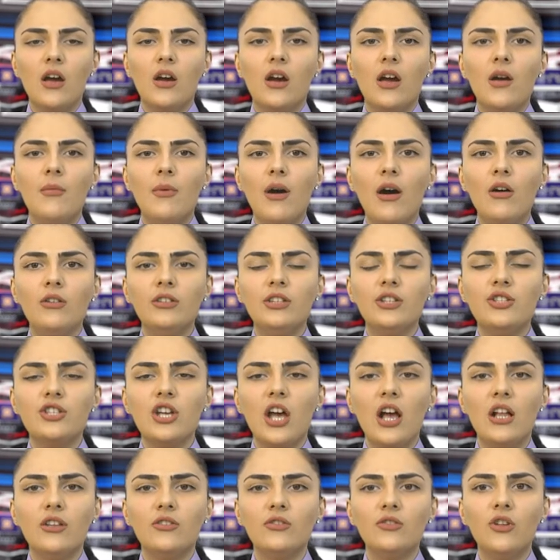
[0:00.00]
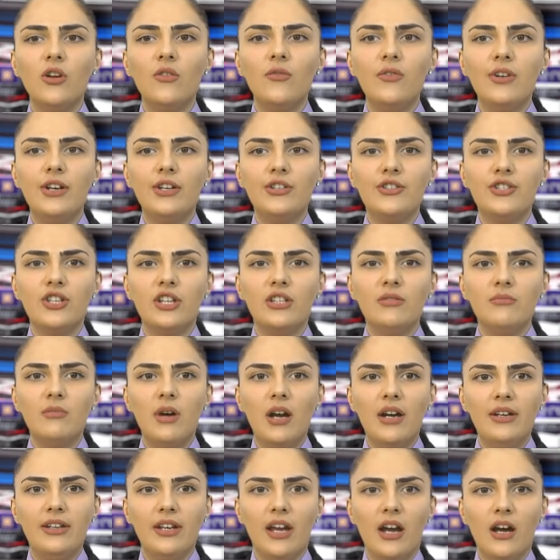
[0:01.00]
about the childhood of Virgin
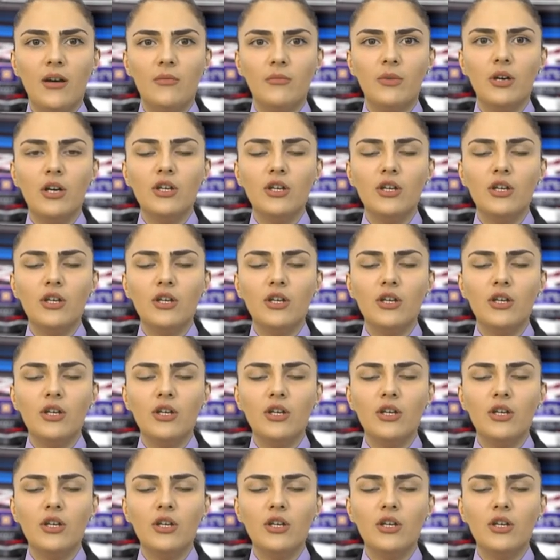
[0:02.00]
Mariam.